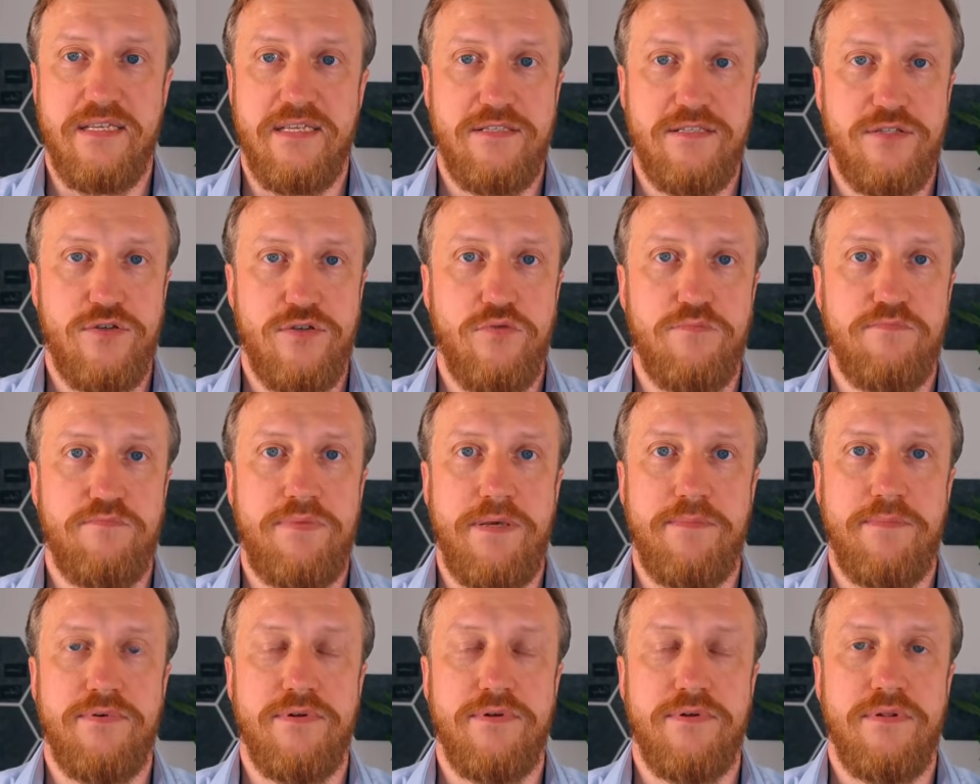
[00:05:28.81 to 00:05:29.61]
So
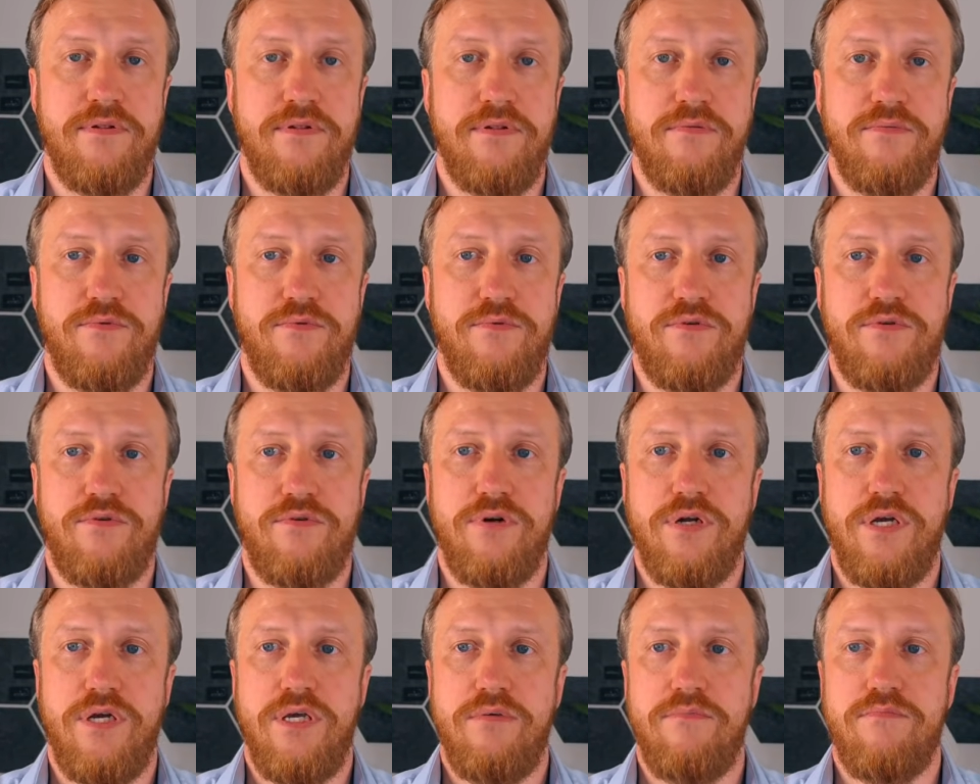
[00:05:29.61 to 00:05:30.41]
people were
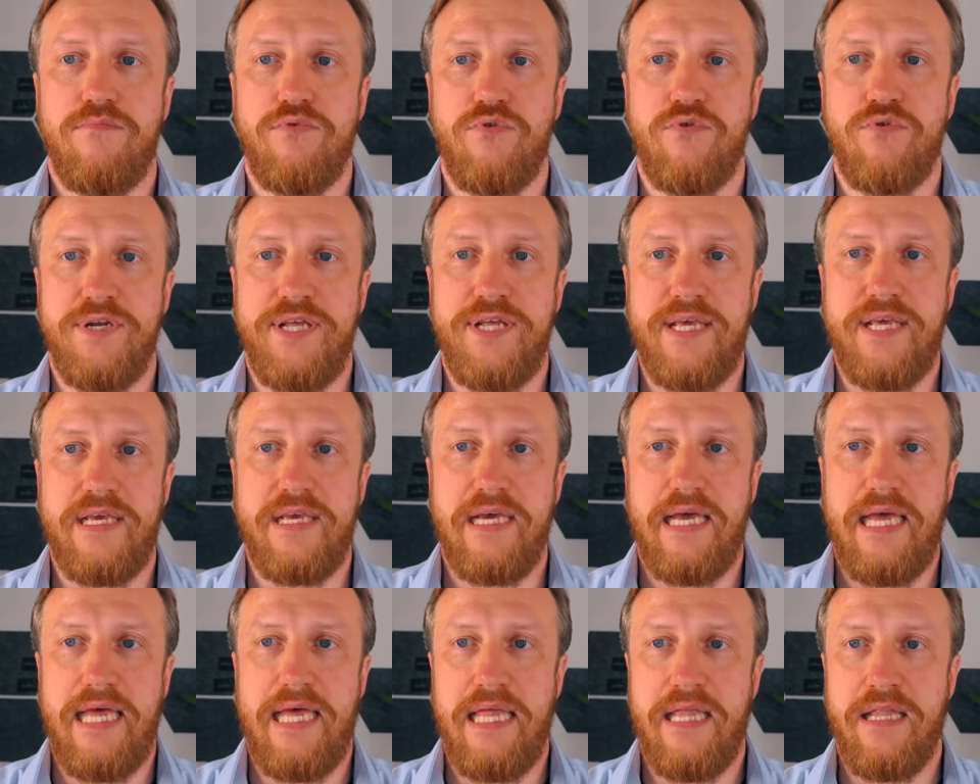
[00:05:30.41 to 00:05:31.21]
burning
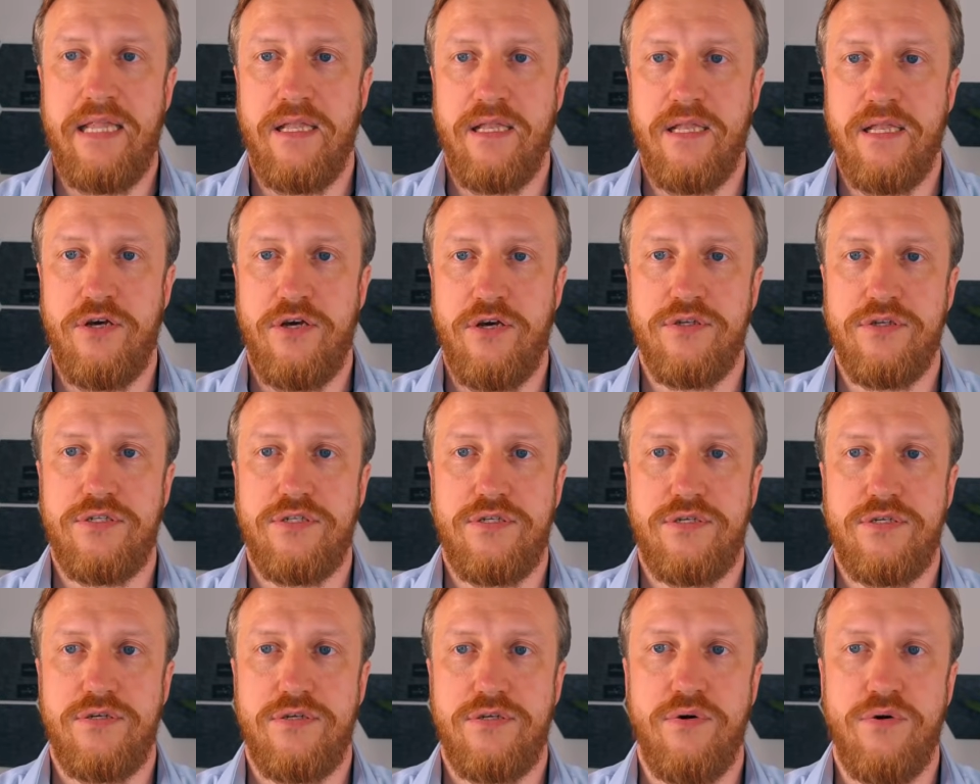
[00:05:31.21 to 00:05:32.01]
a
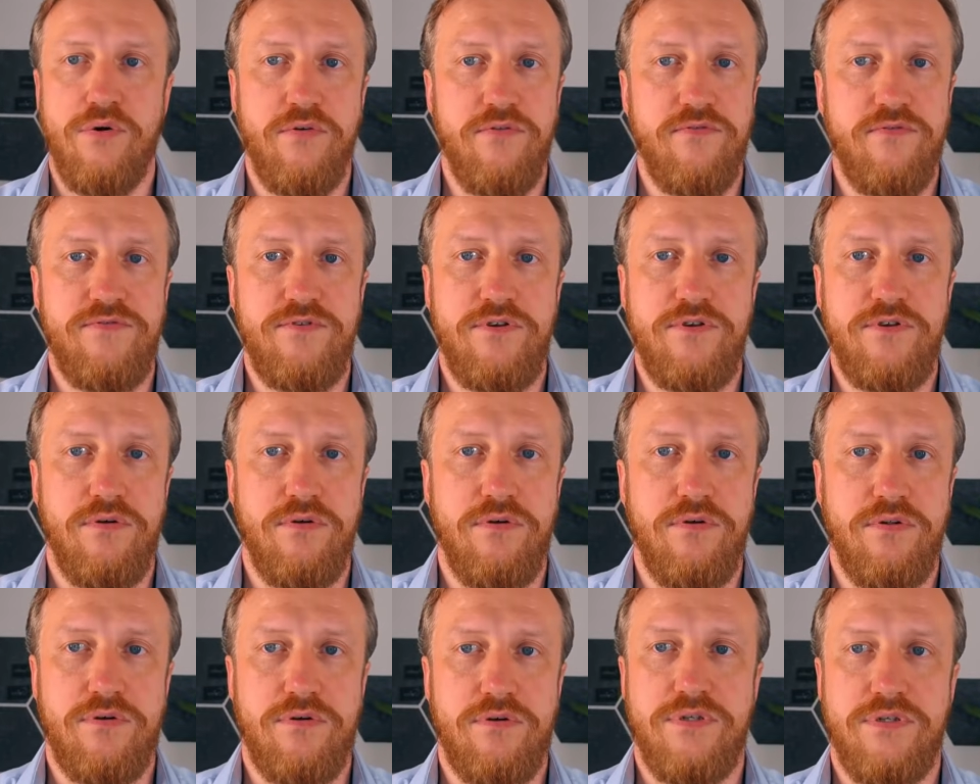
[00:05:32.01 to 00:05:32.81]
lot of
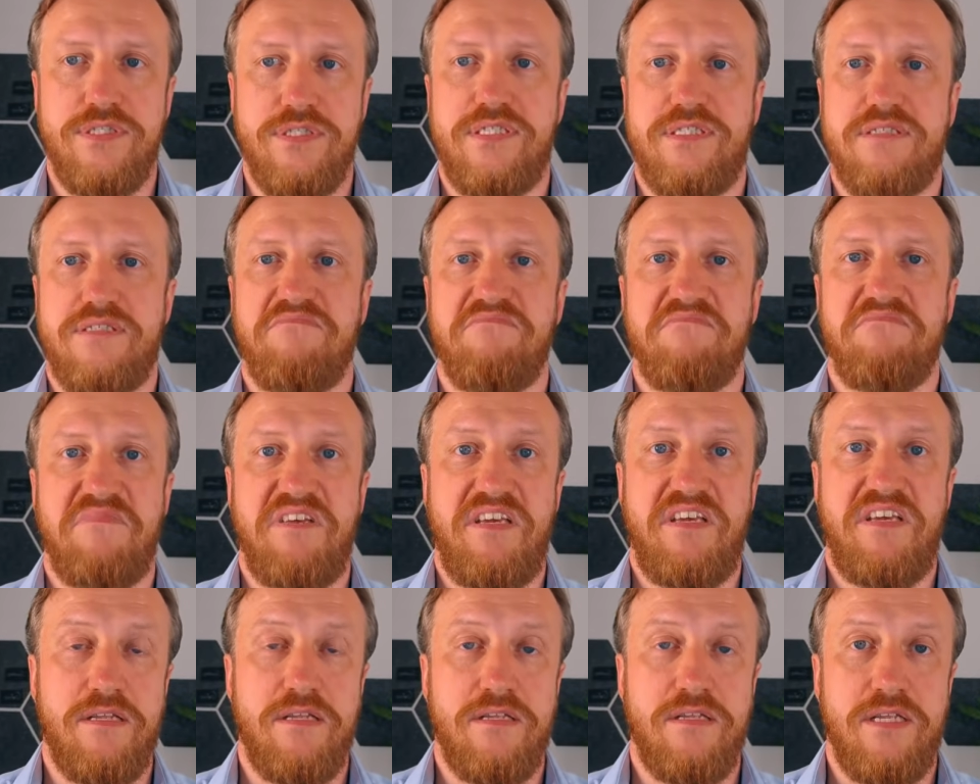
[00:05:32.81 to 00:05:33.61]
dollars
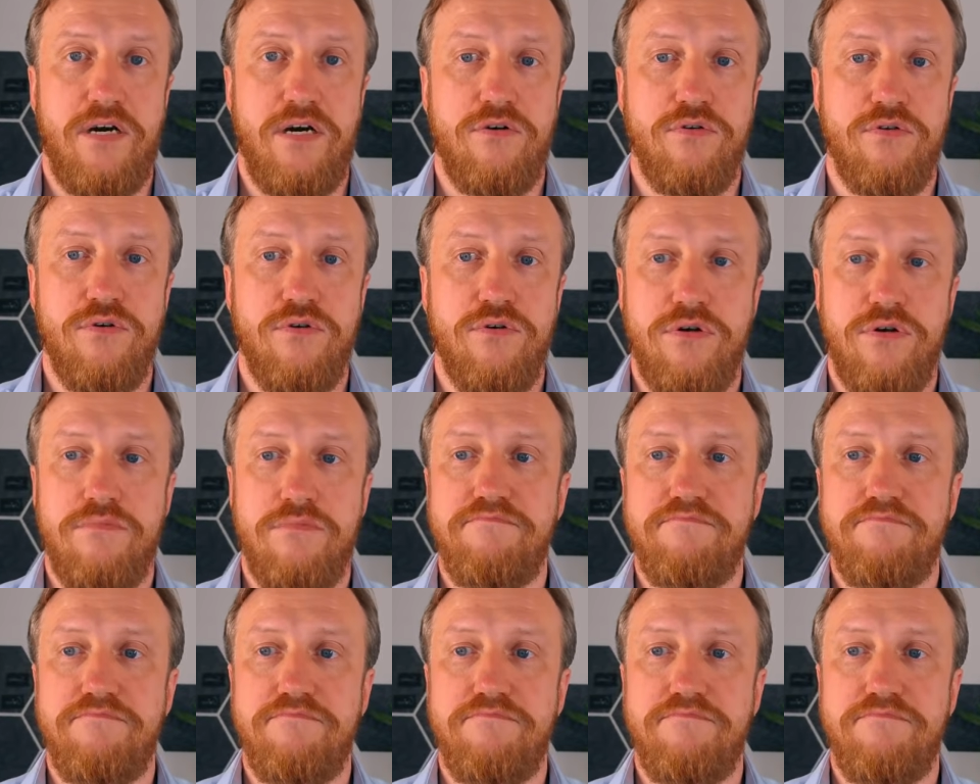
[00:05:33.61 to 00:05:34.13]
in an hour.